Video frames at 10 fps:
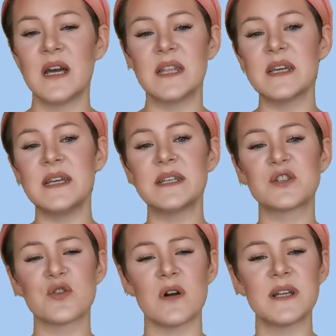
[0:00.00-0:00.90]
and that he
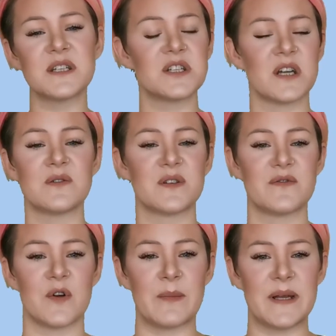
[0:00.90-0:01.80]
is trying to shelter
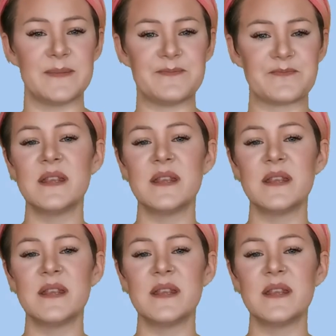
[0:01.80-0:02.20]
from it.